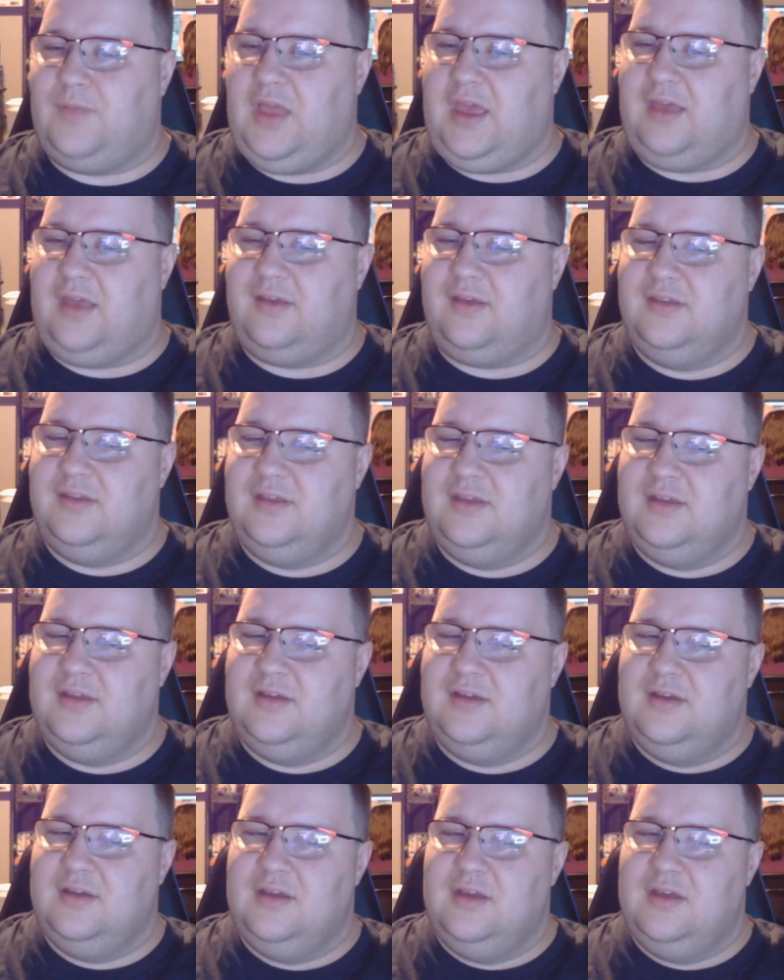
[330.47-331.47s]
like
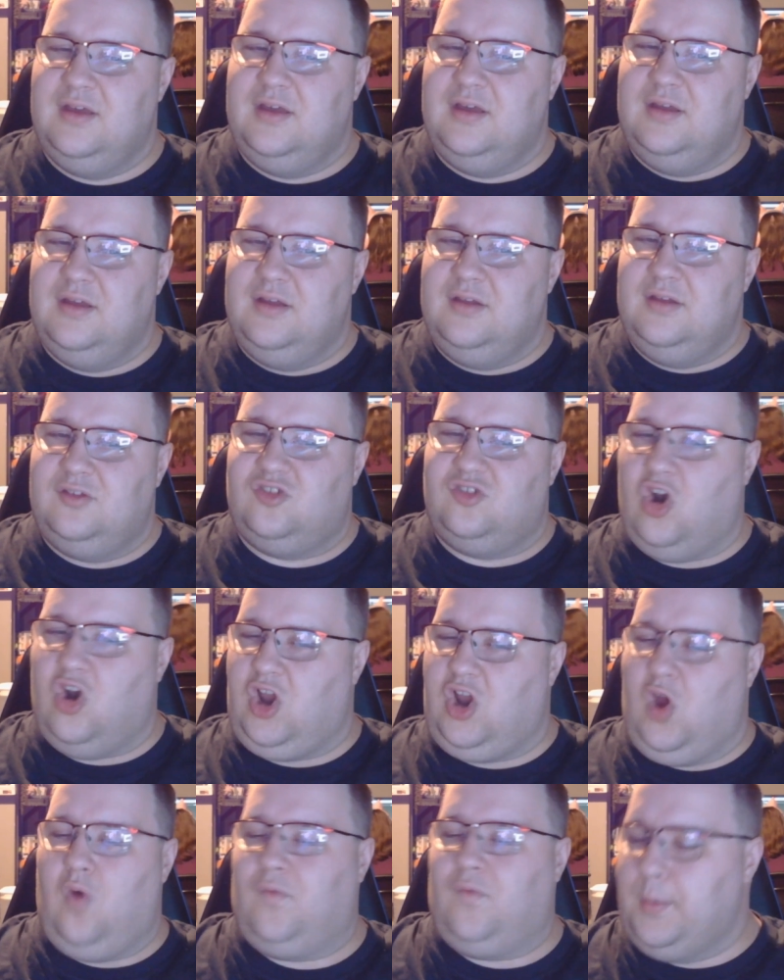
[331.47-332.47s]

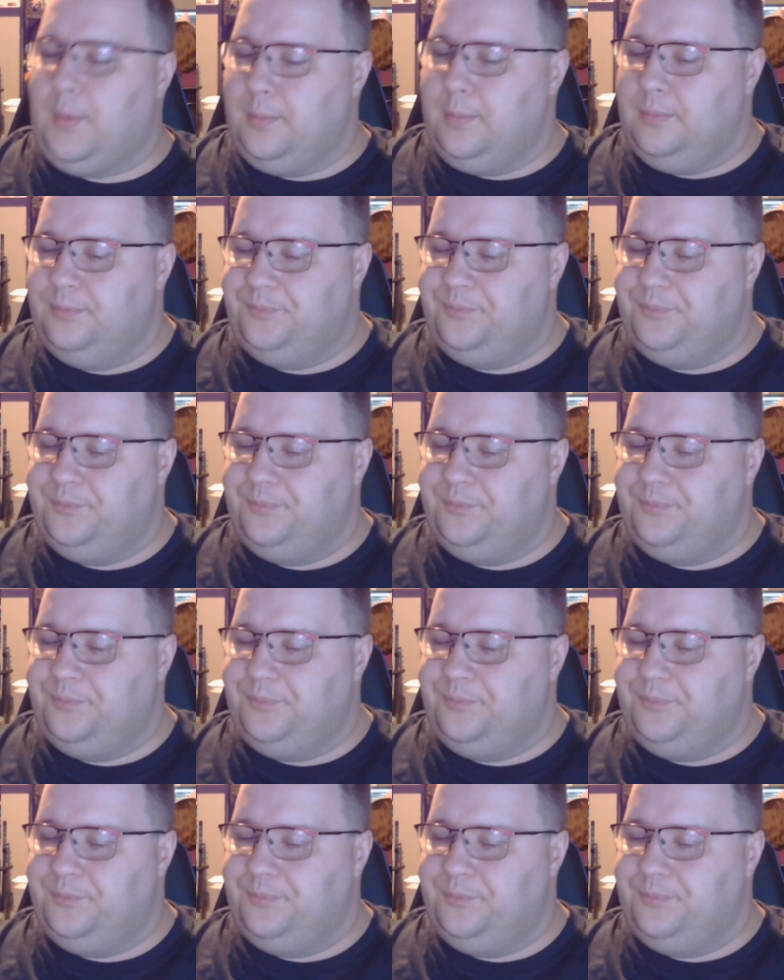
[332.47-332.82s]
starting over.